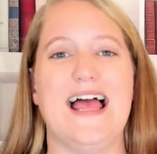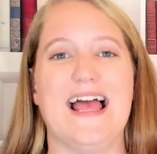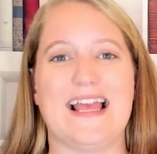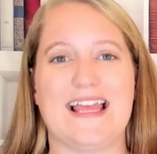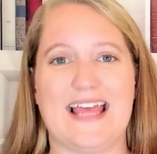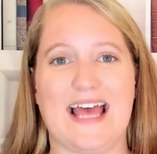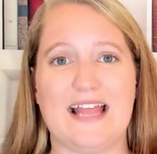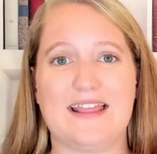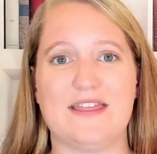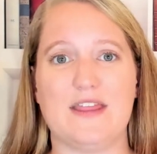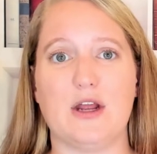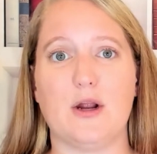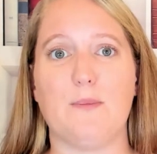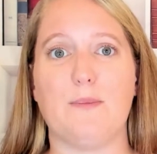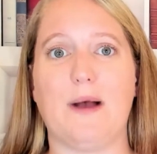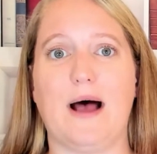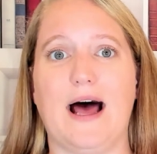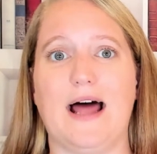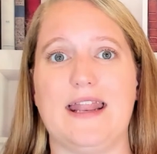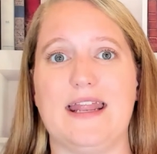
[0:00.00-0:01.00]
Get their
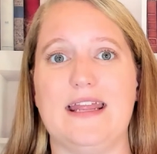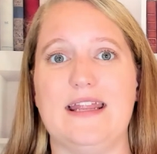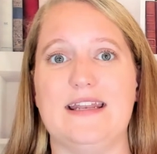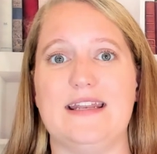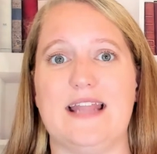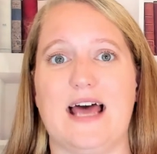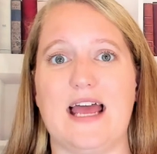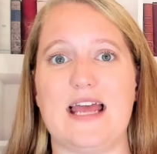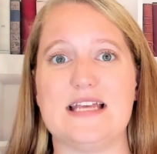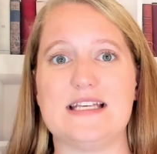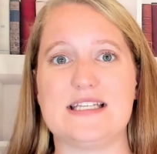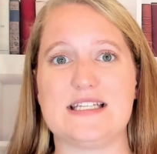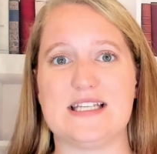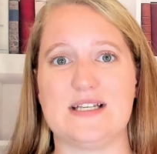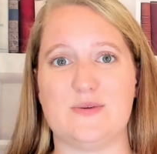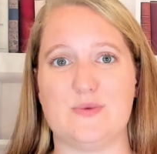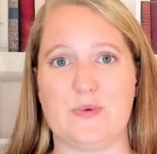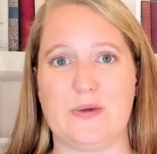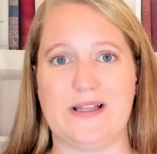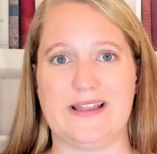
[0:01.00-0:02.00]
body nice
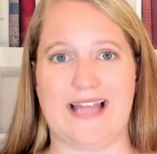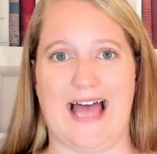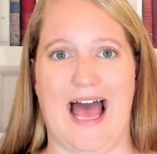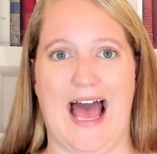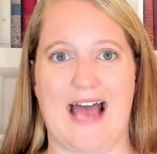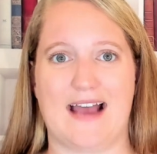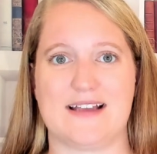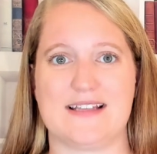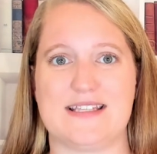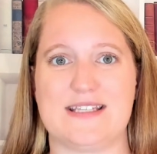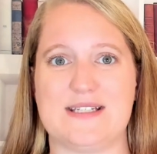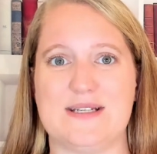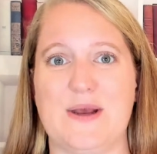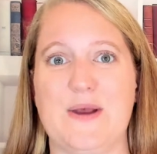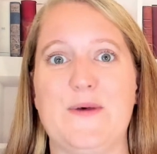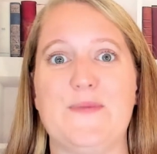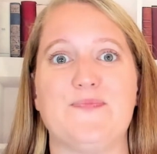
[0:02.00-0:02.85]
and relaxed.